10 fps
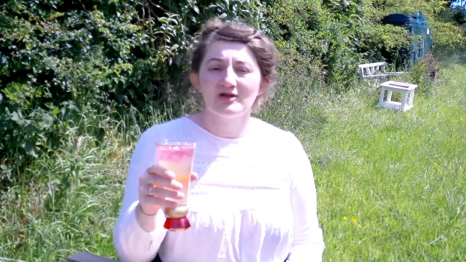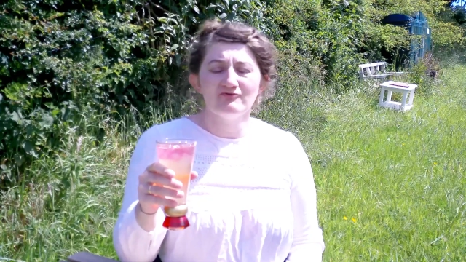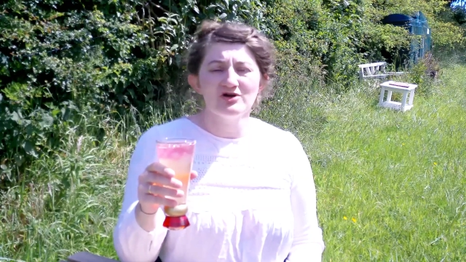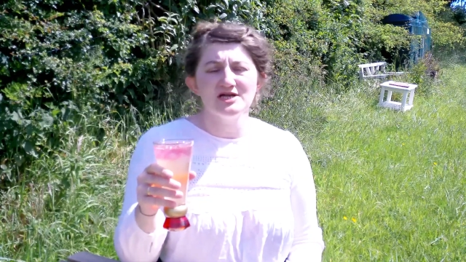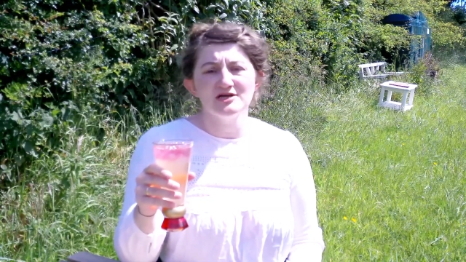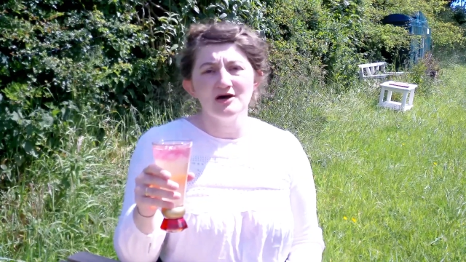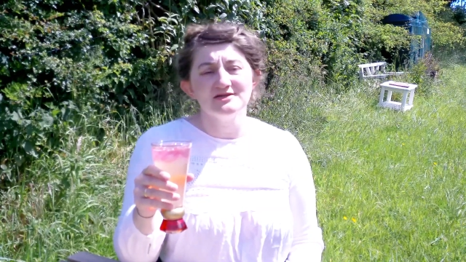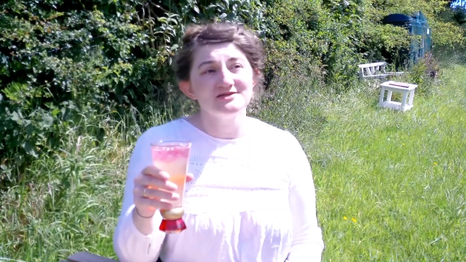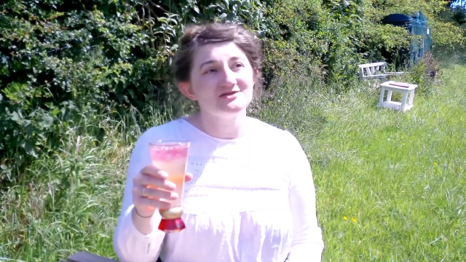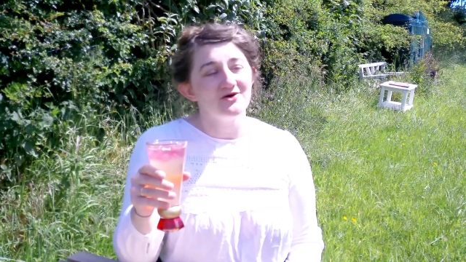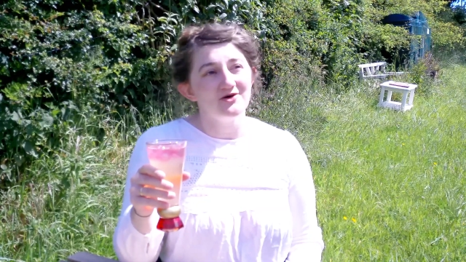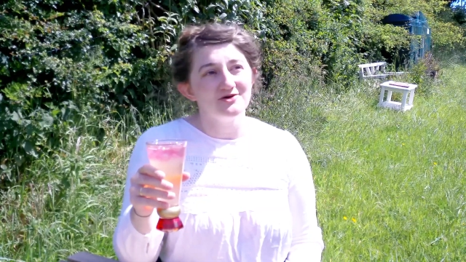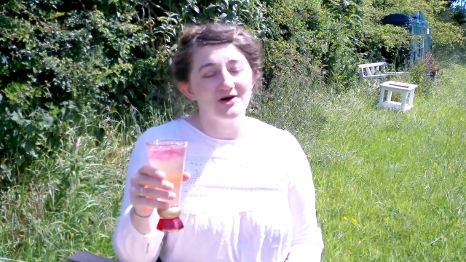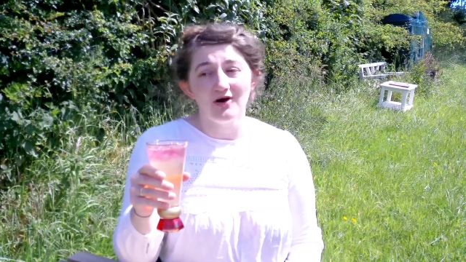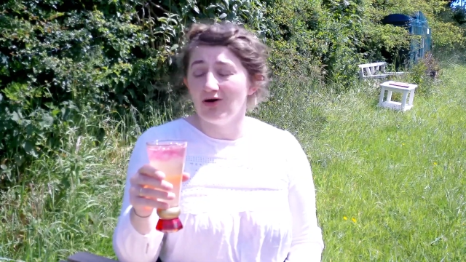Really nice on
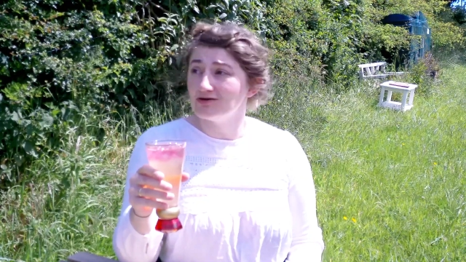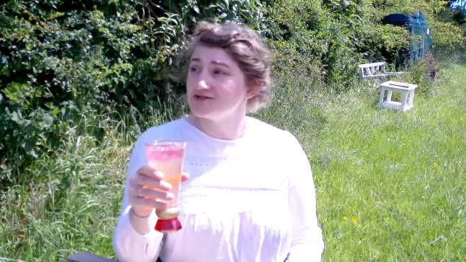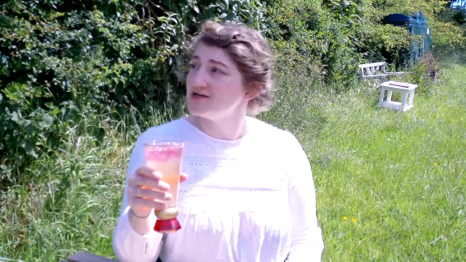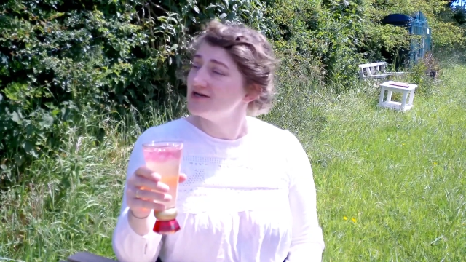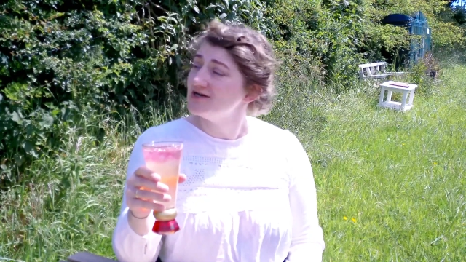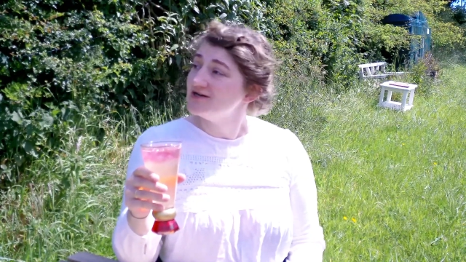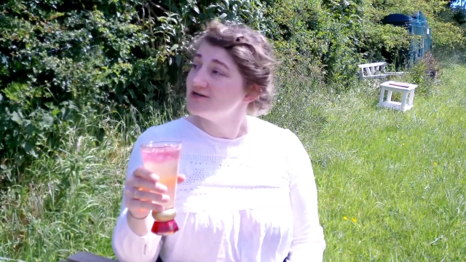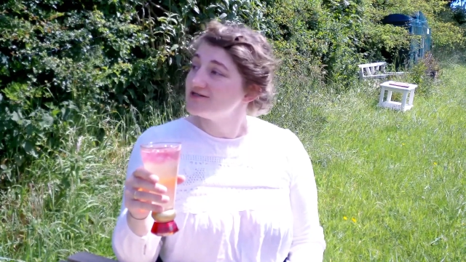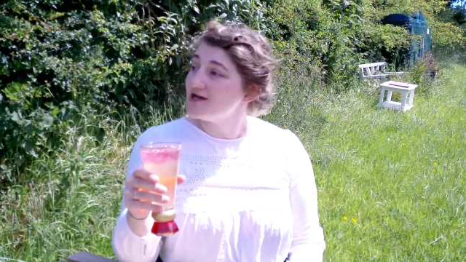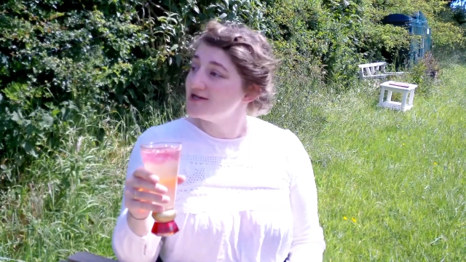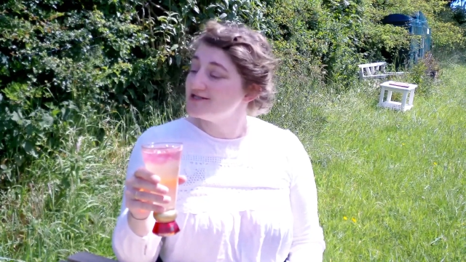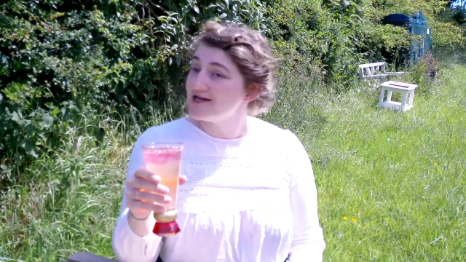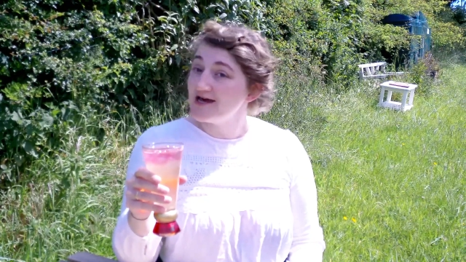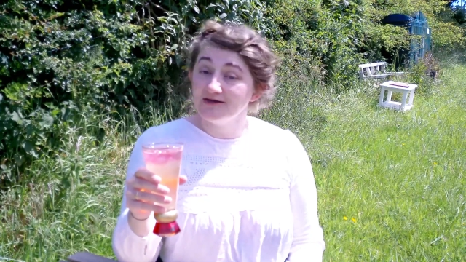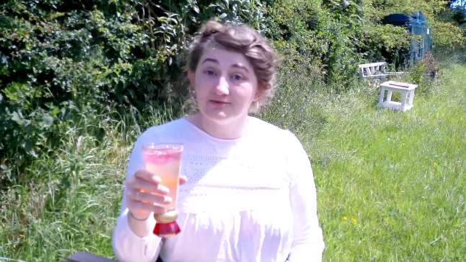a hot sunny
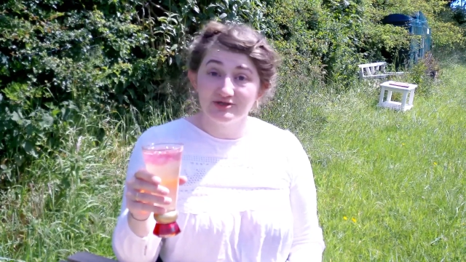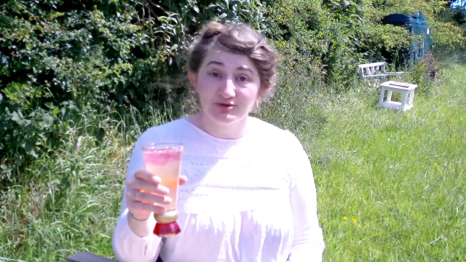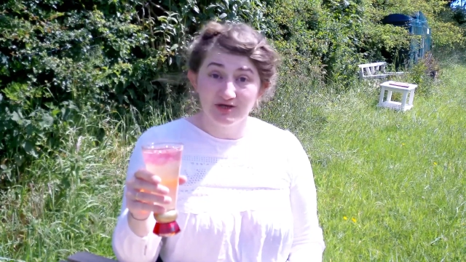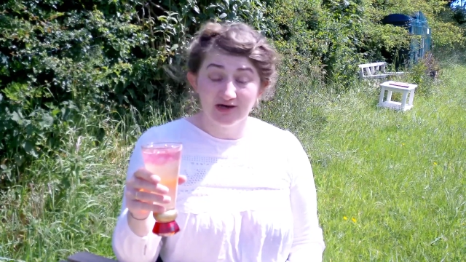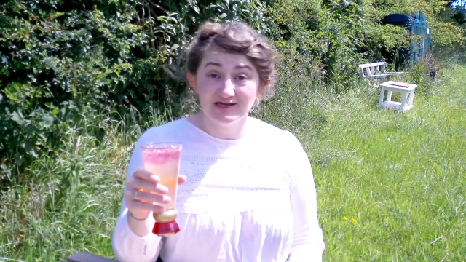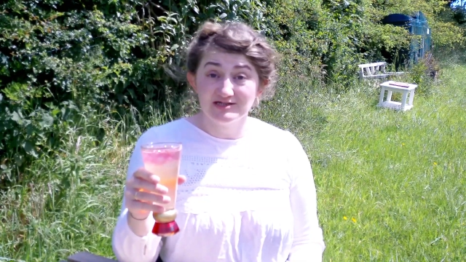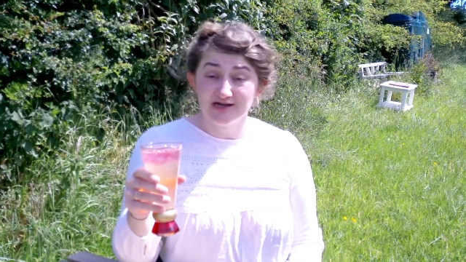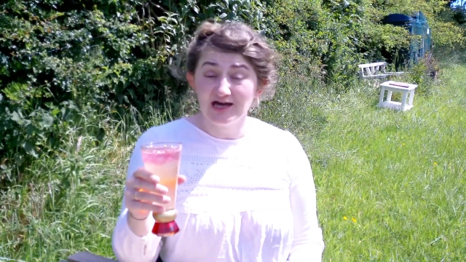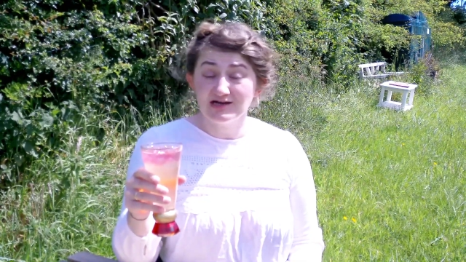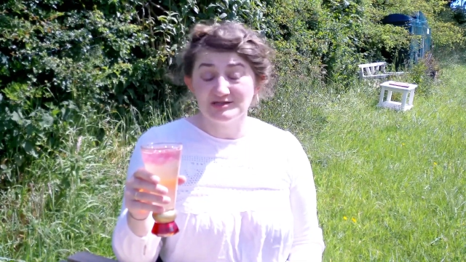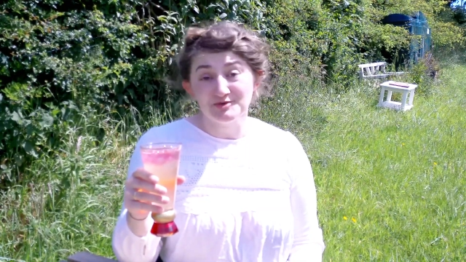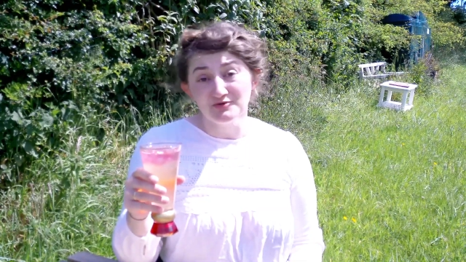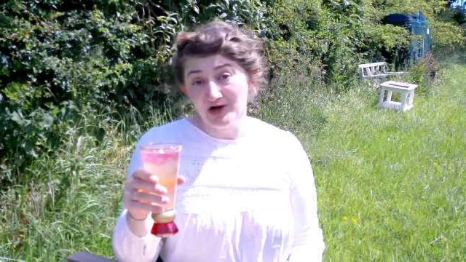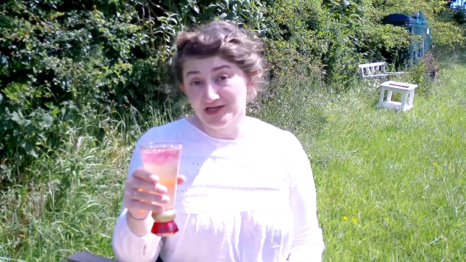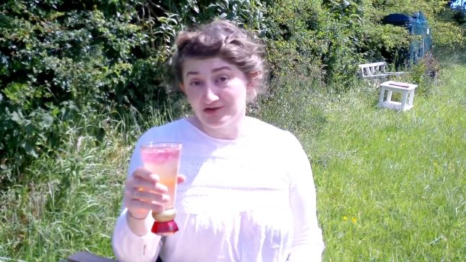day, which we're lucky to get because it's been
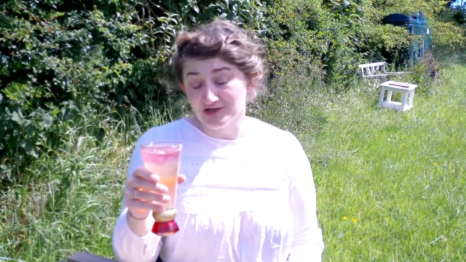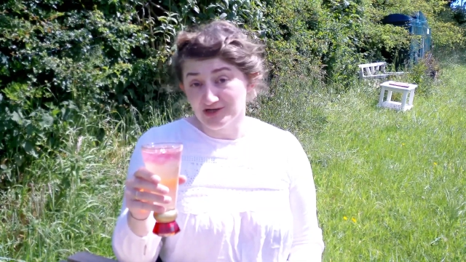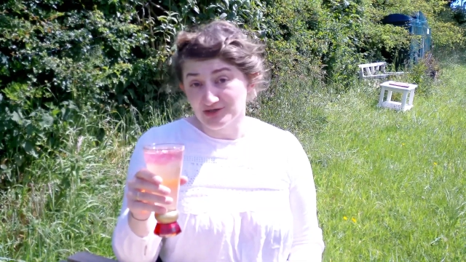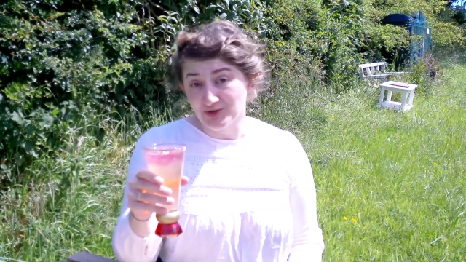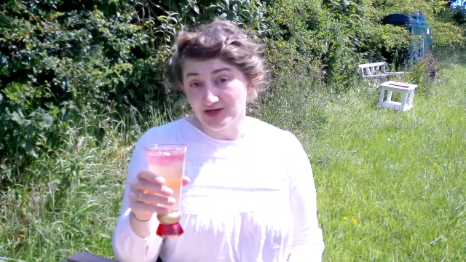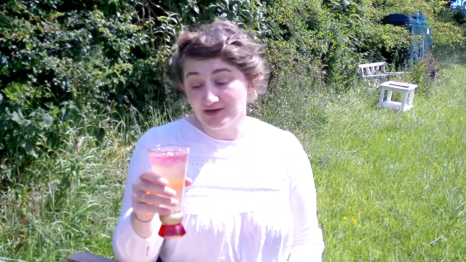raining the last week.